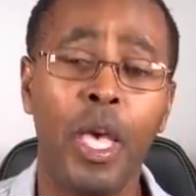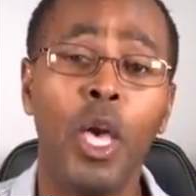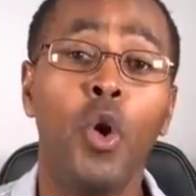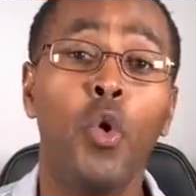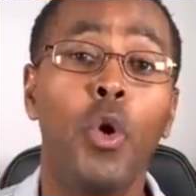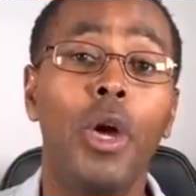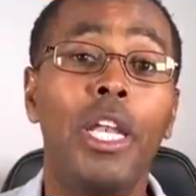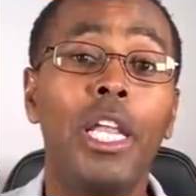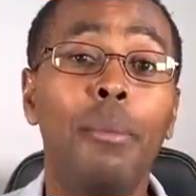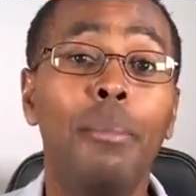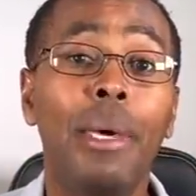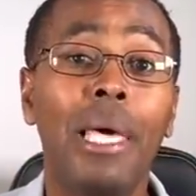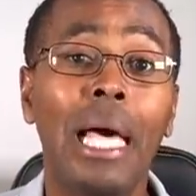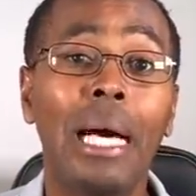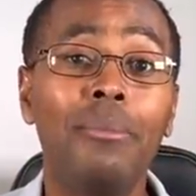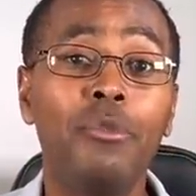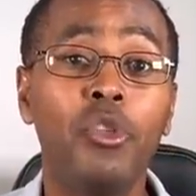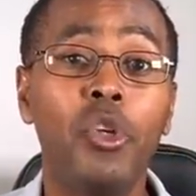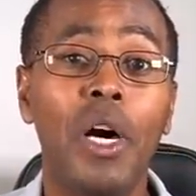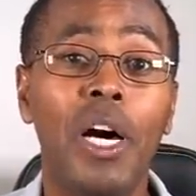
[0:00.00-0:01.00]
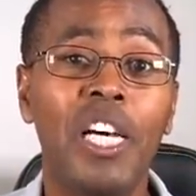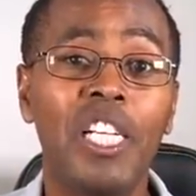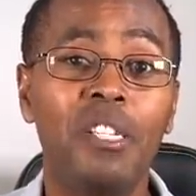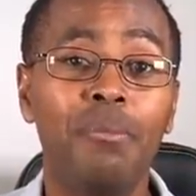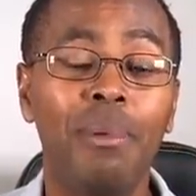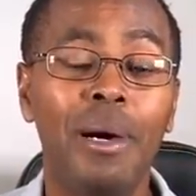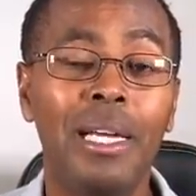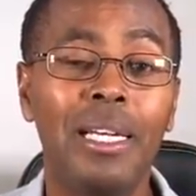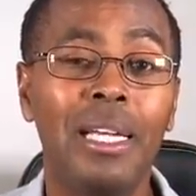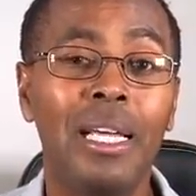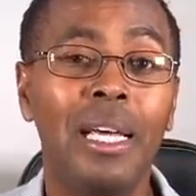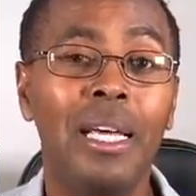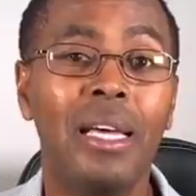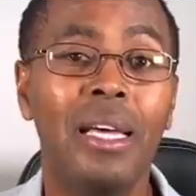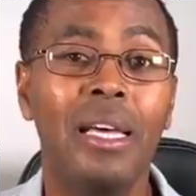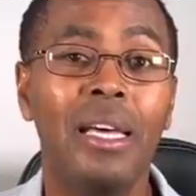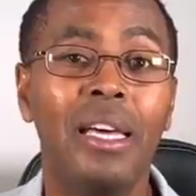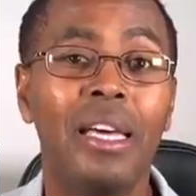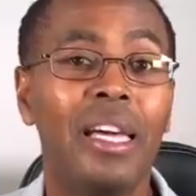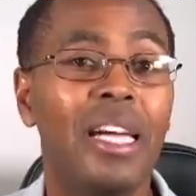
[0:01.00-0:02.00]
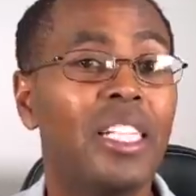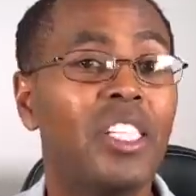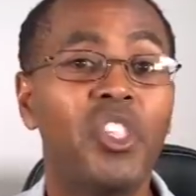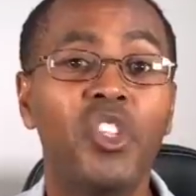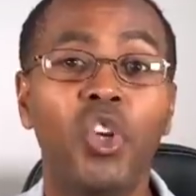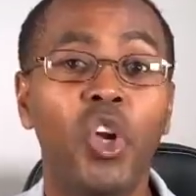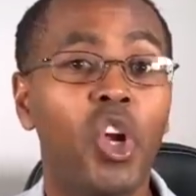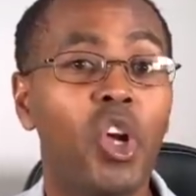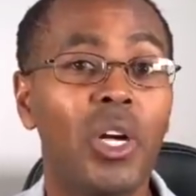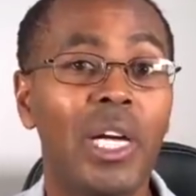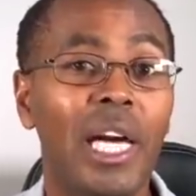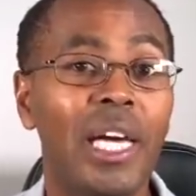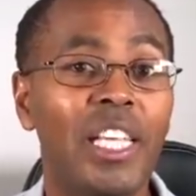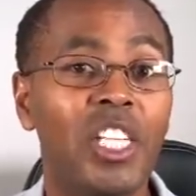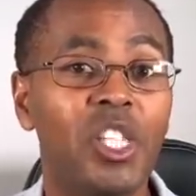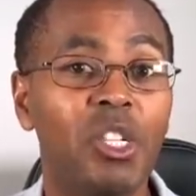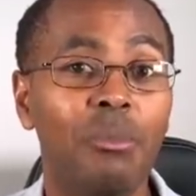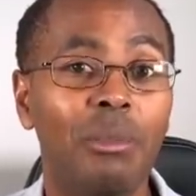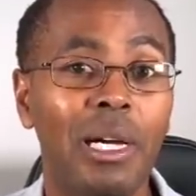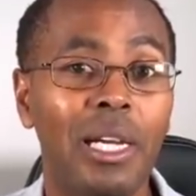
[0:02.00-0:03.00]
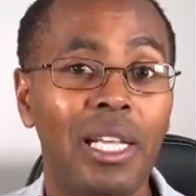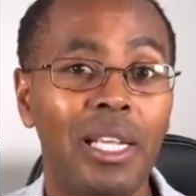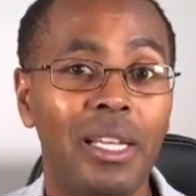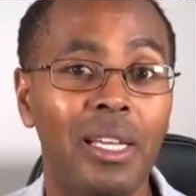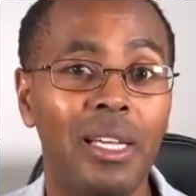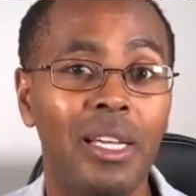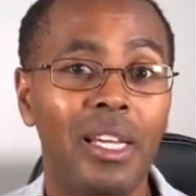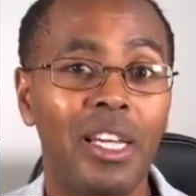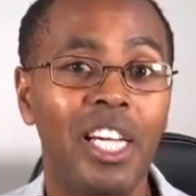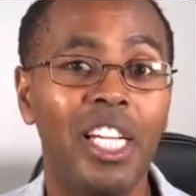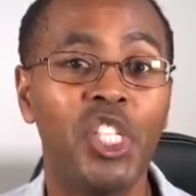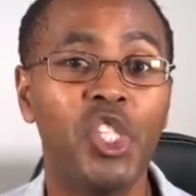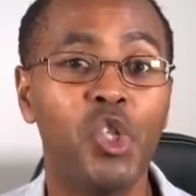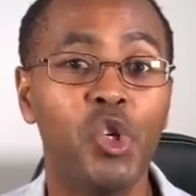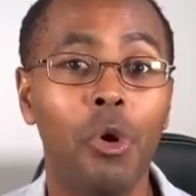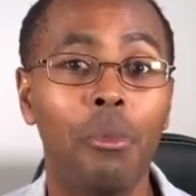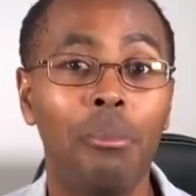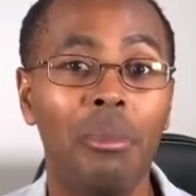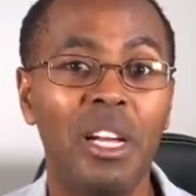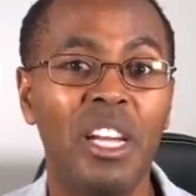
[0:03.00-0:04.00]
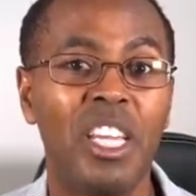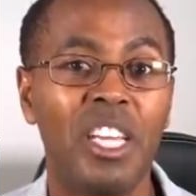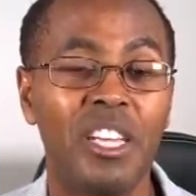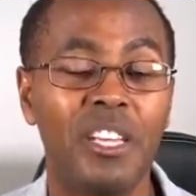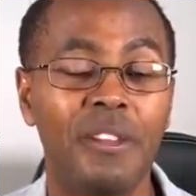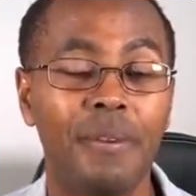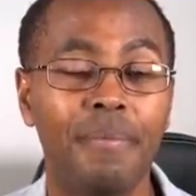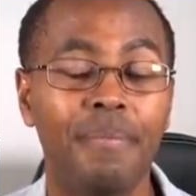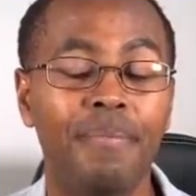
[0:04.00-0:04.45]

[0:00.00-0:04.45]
When he becomes your husband, it's no longer his money. It's your money.